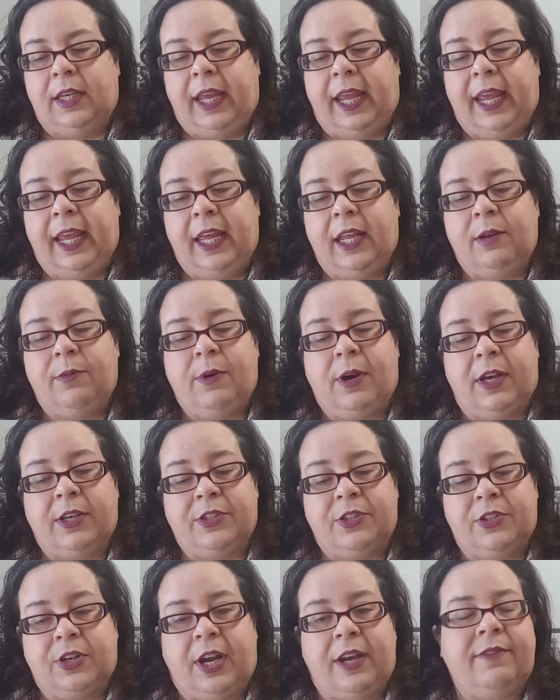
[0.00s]
Hand
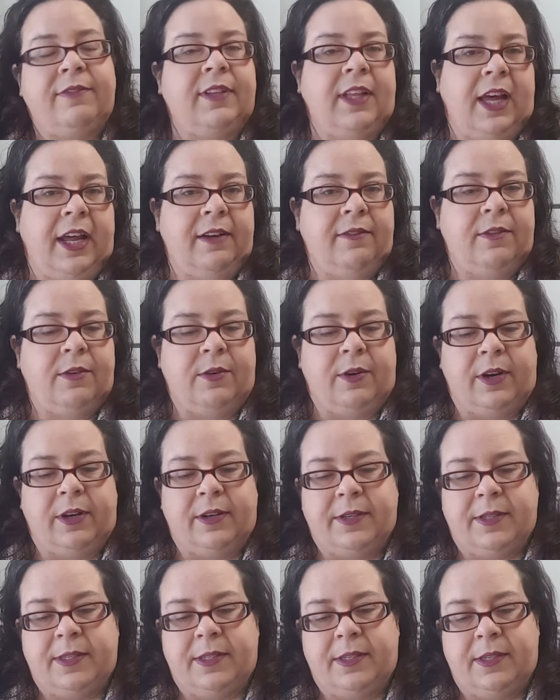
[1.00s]
wash, dry flat, of
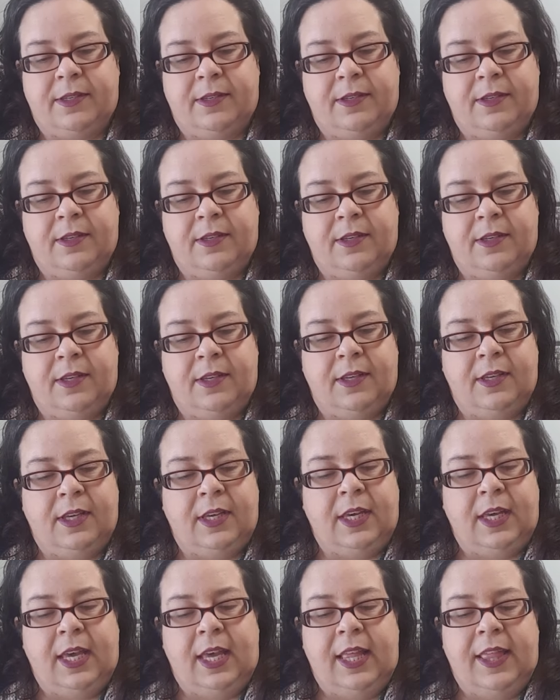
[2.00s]
course.
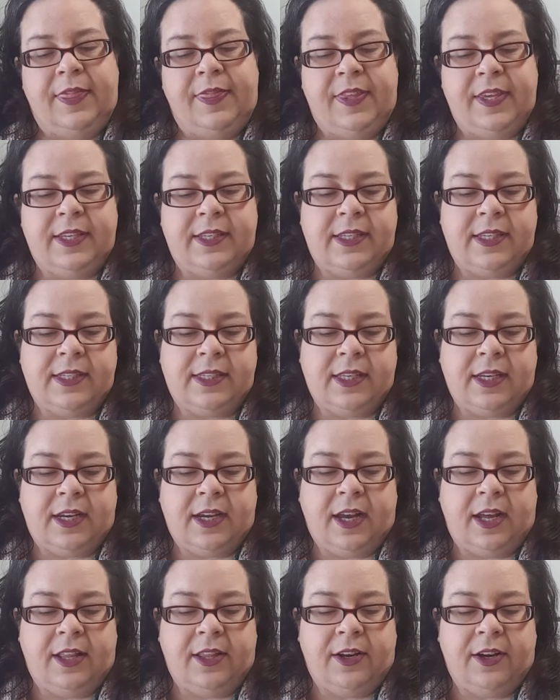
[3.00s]
This is the
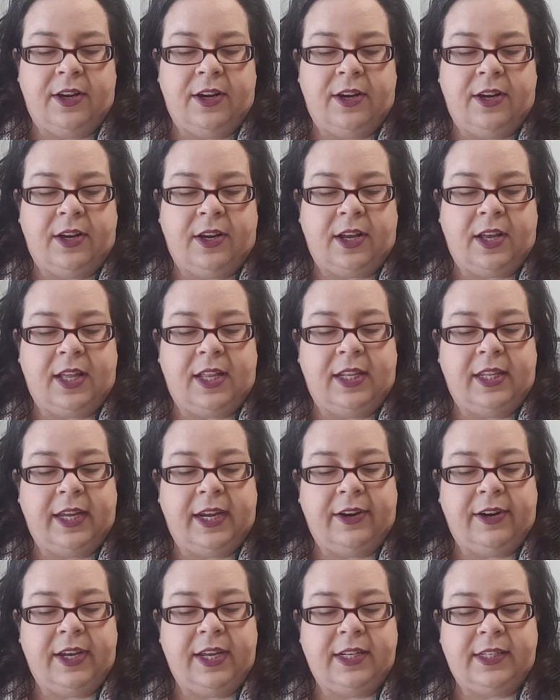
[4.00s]
color
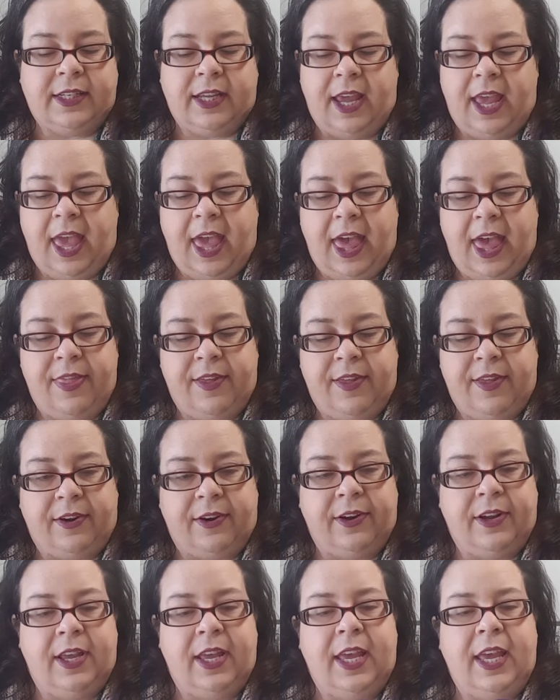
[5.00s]
Claret Heather.
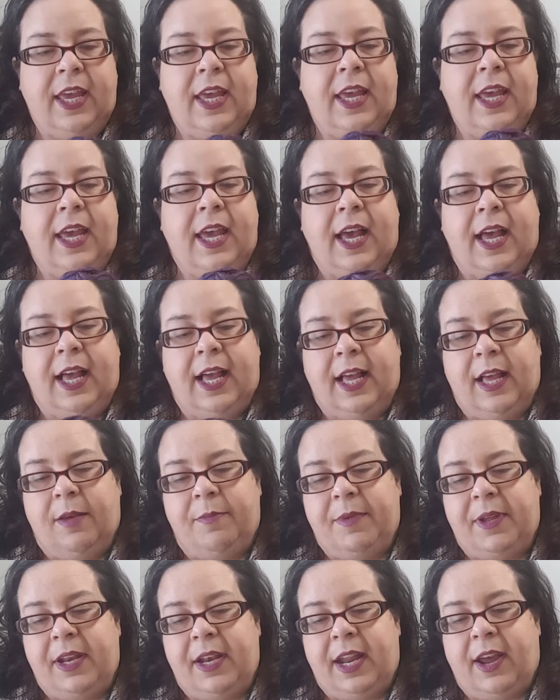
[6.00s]

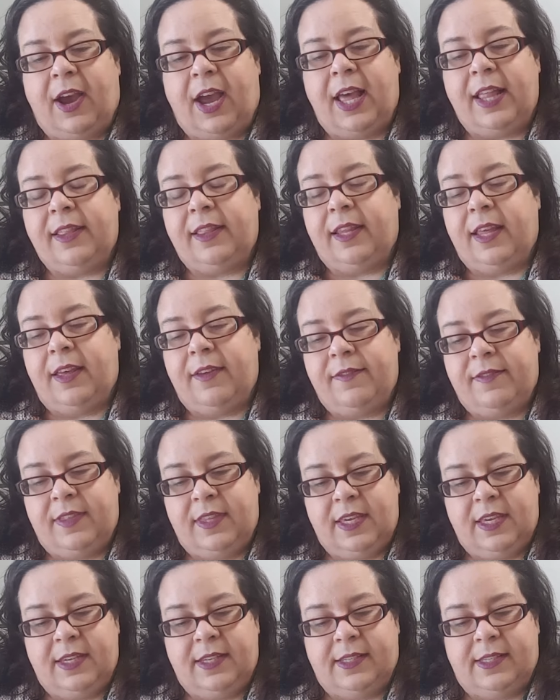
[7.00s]
Now I love
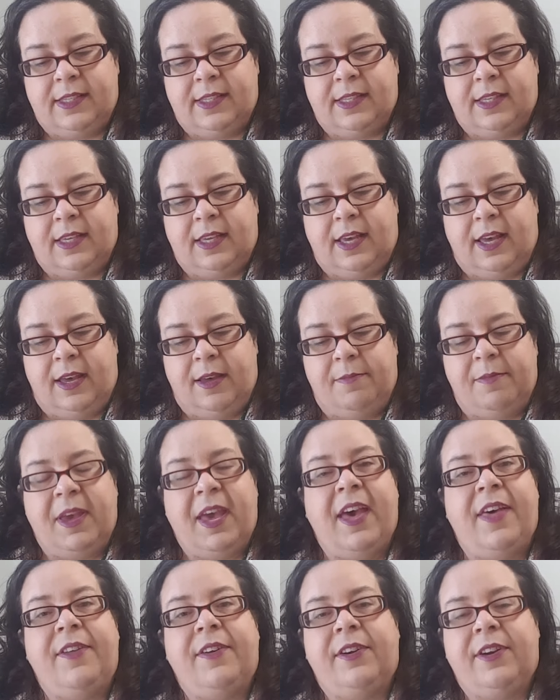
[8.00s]
these
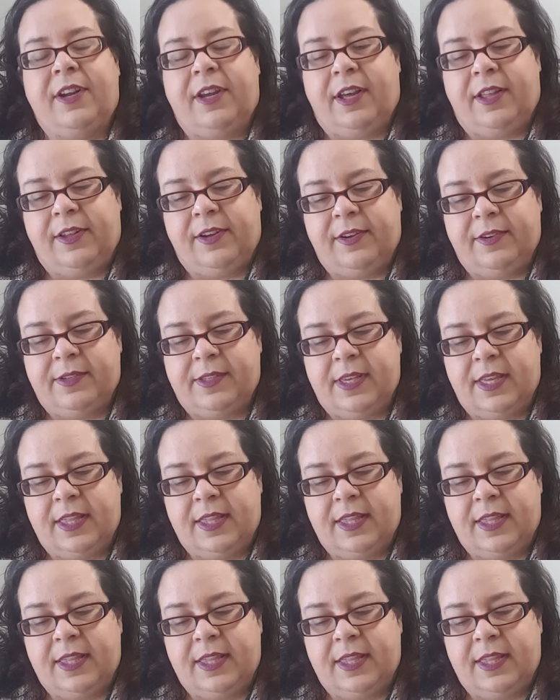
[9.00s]
heathered colors.